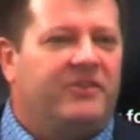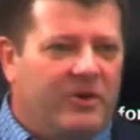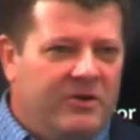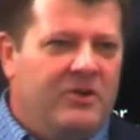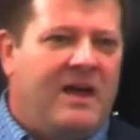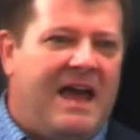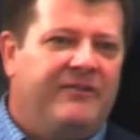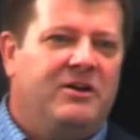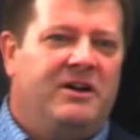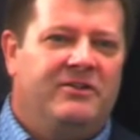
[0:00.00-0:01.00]
sir, you
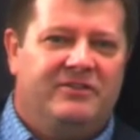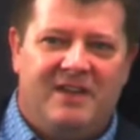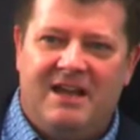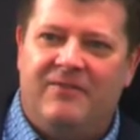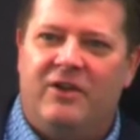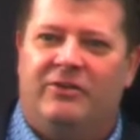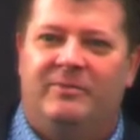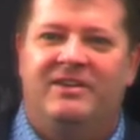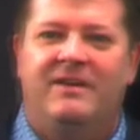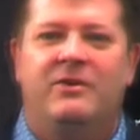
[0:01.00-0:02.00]
have to understand if there's
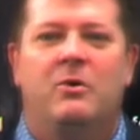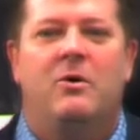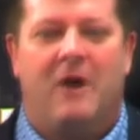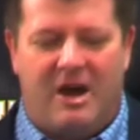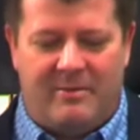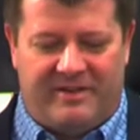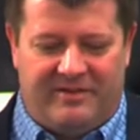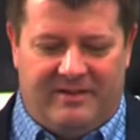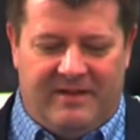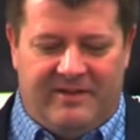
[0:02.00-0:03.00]
specific
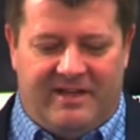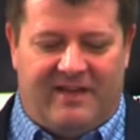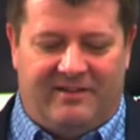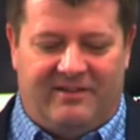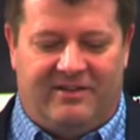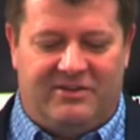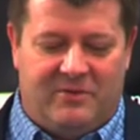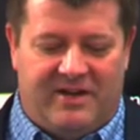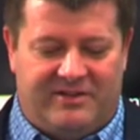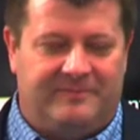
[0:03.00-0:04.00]
requirements of the testing
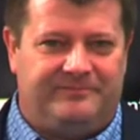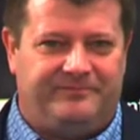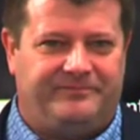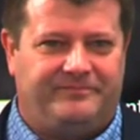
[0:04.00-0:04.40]
situation.